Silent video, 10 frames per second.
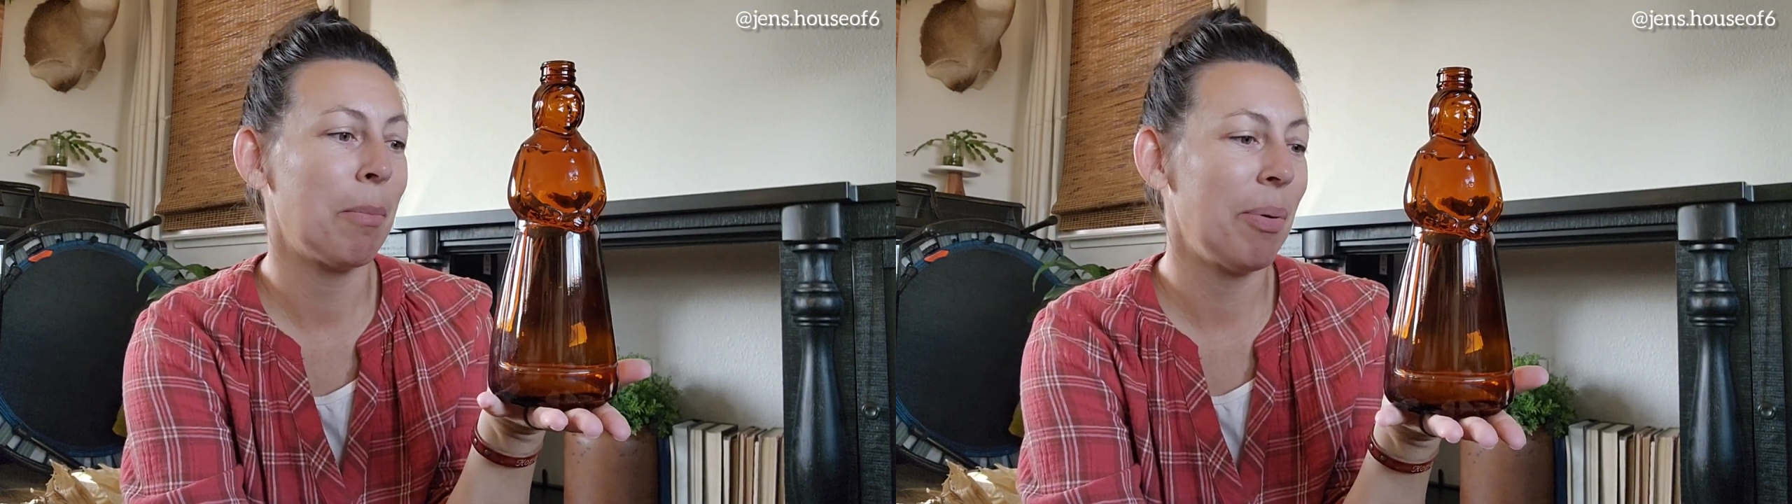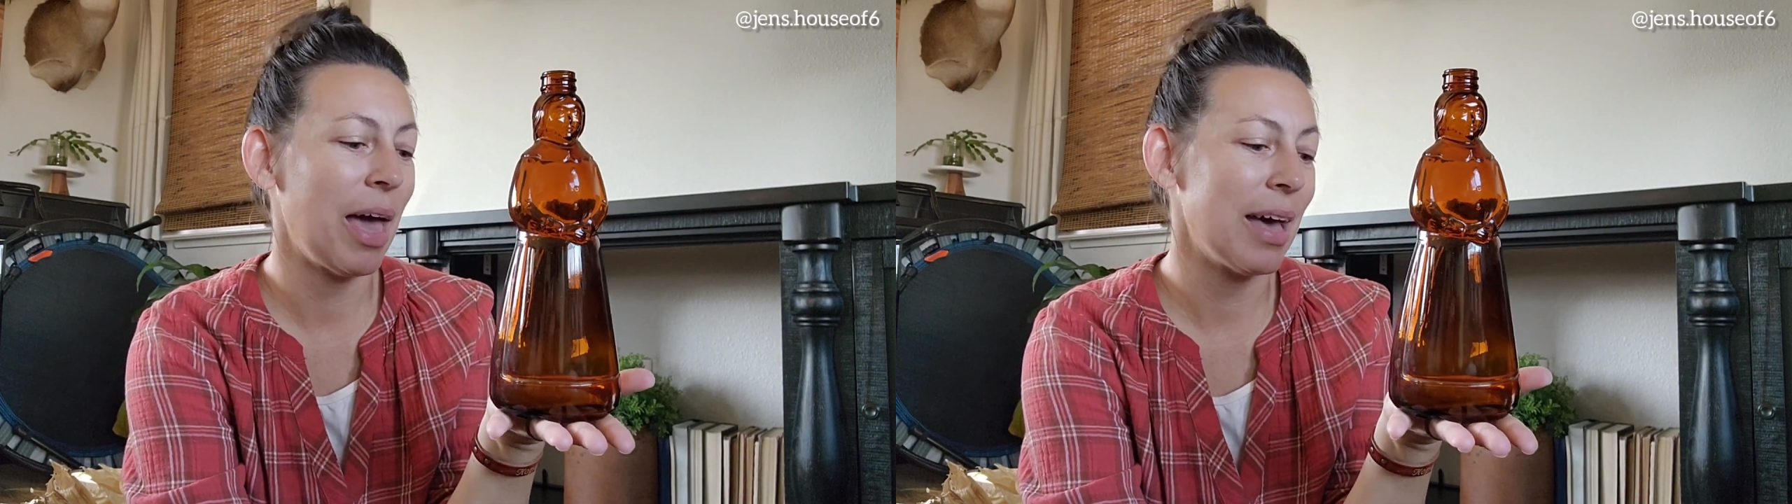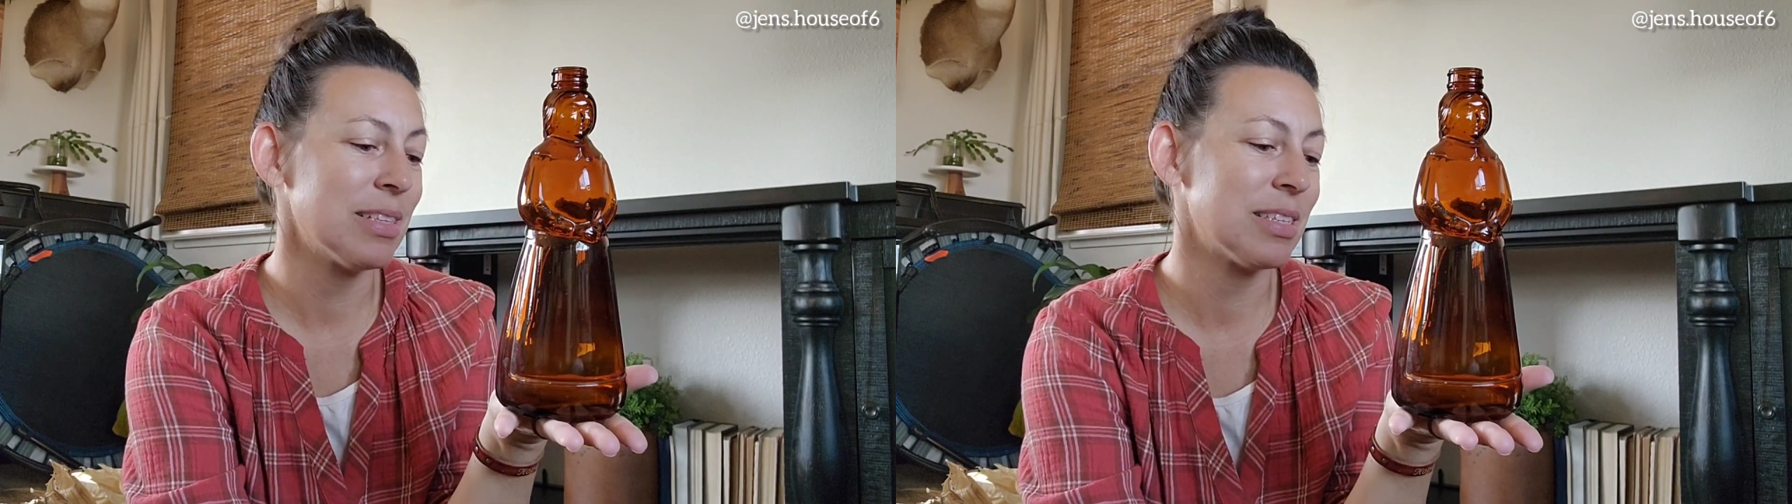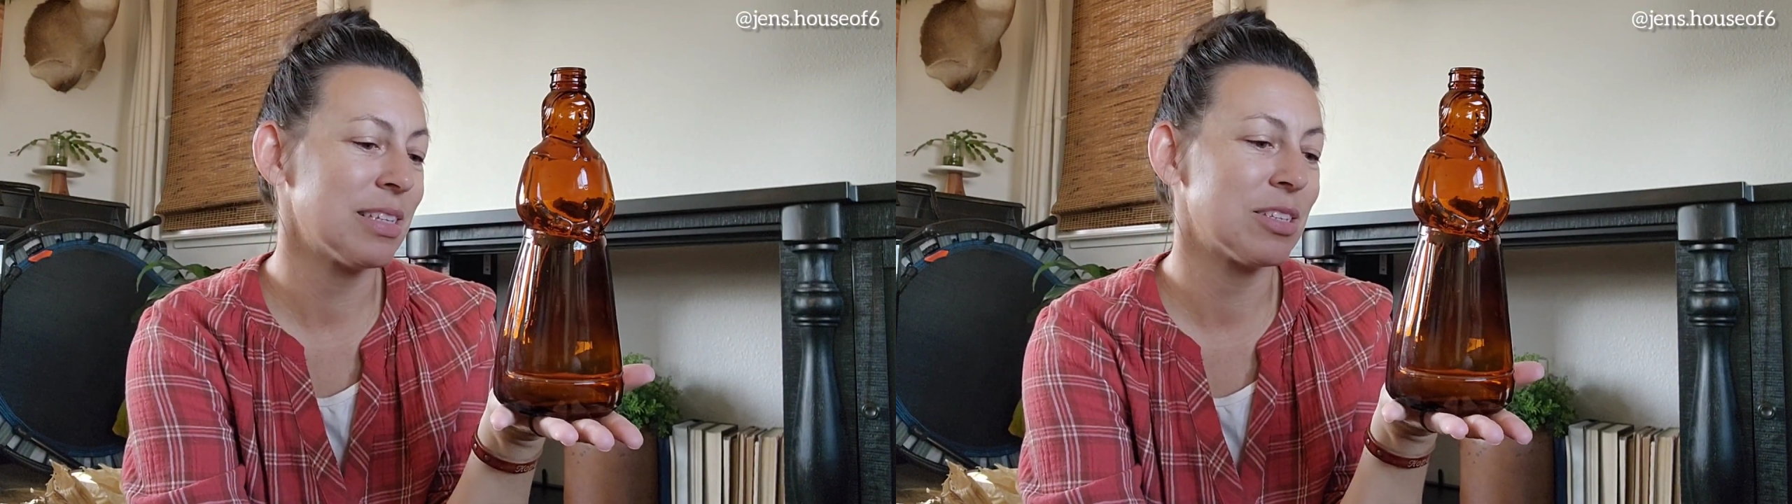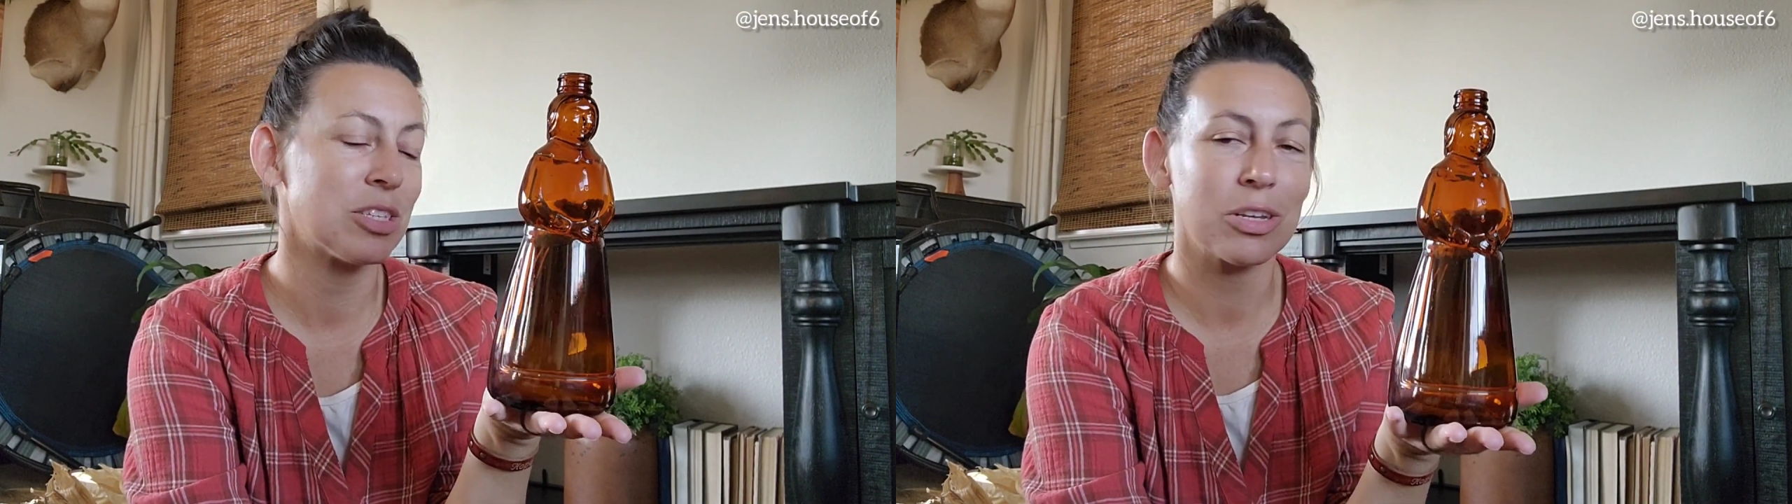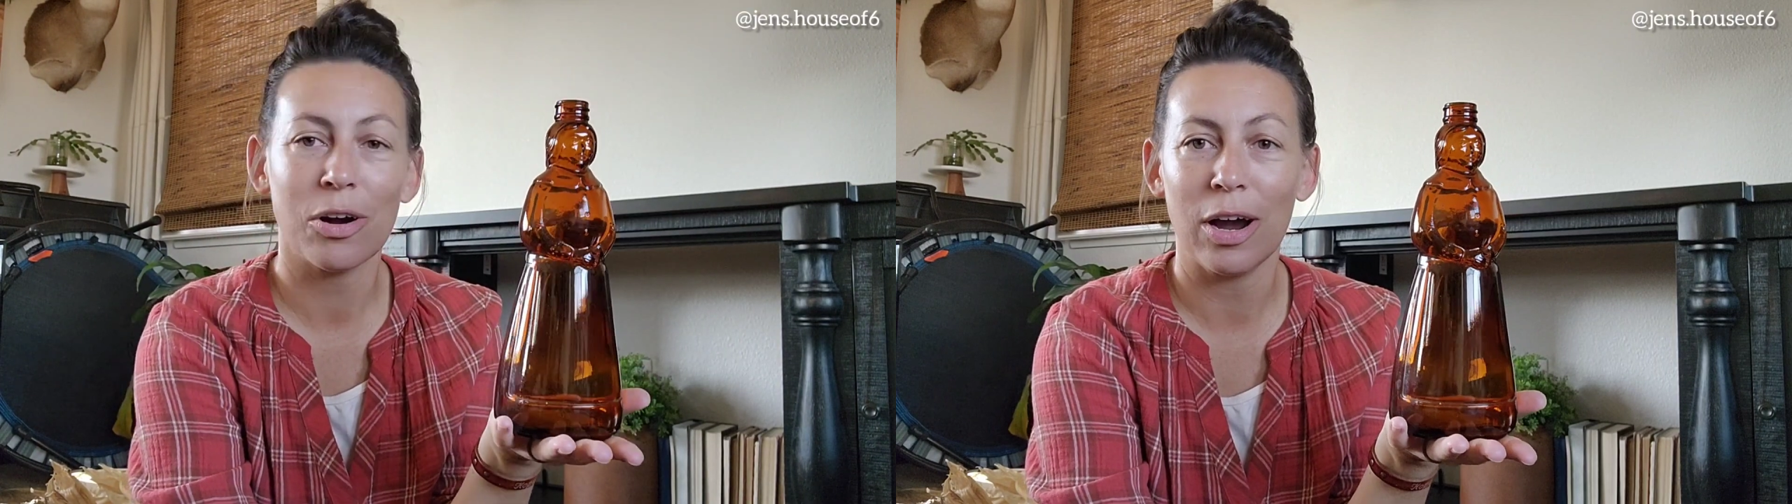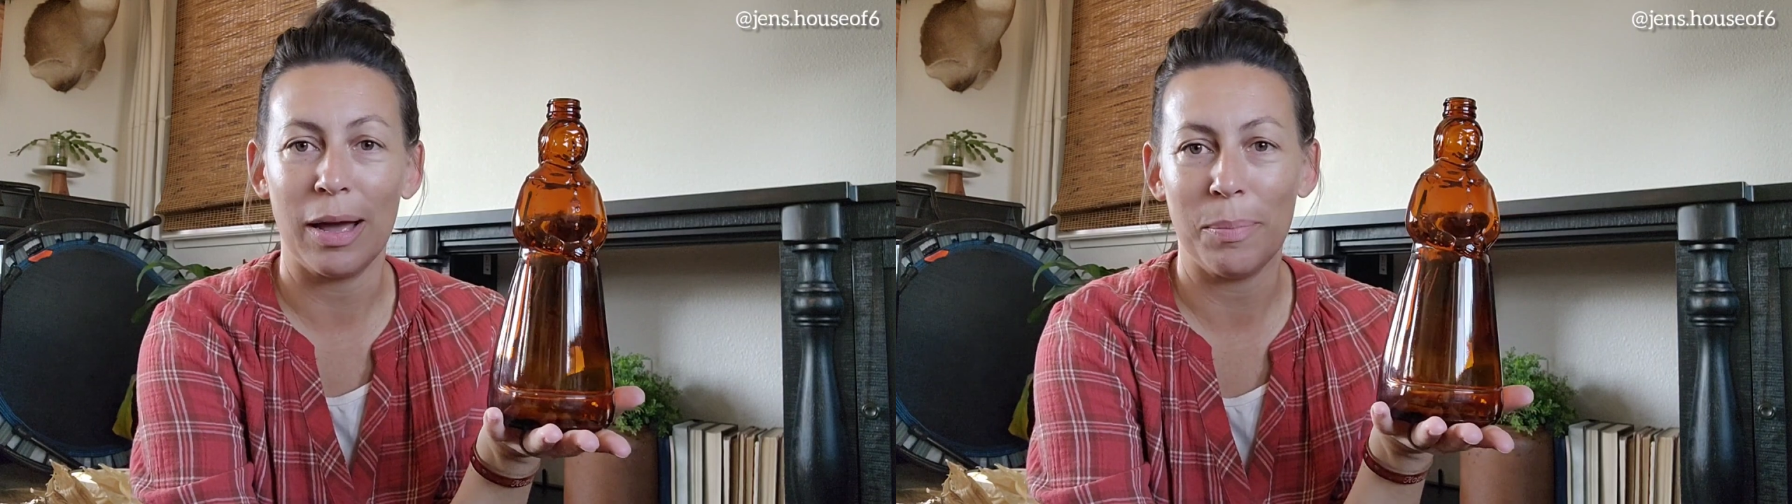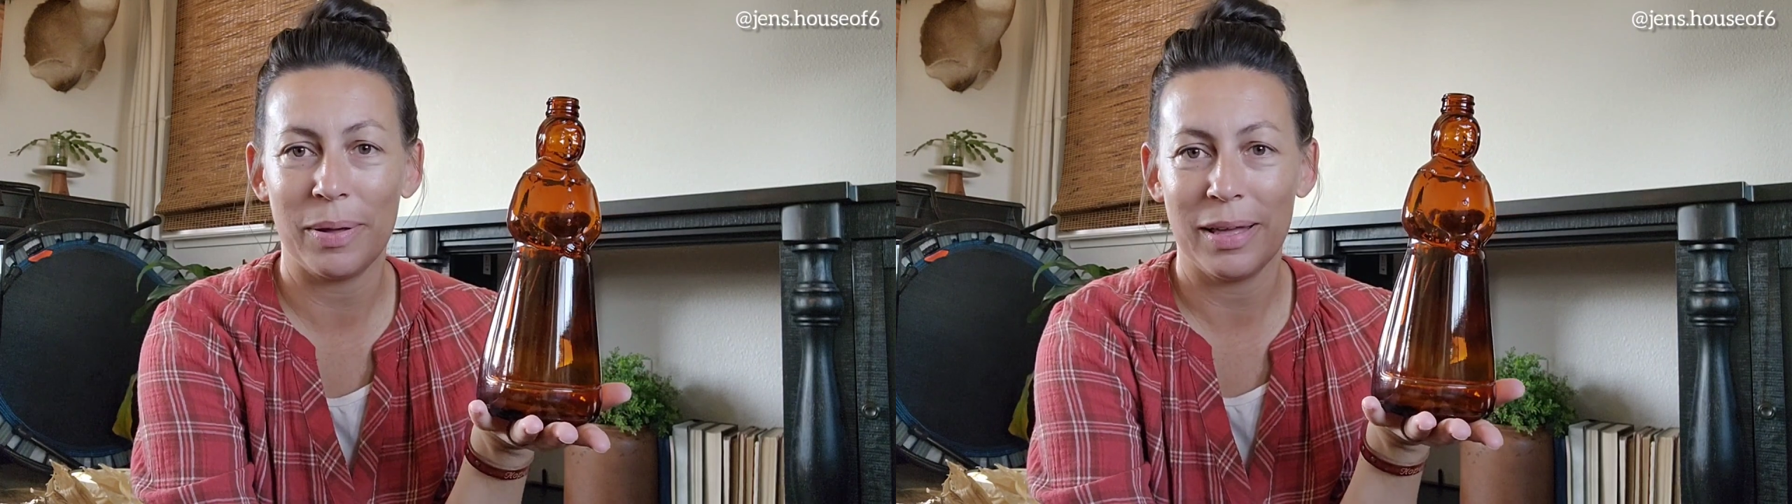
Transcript: best syrup.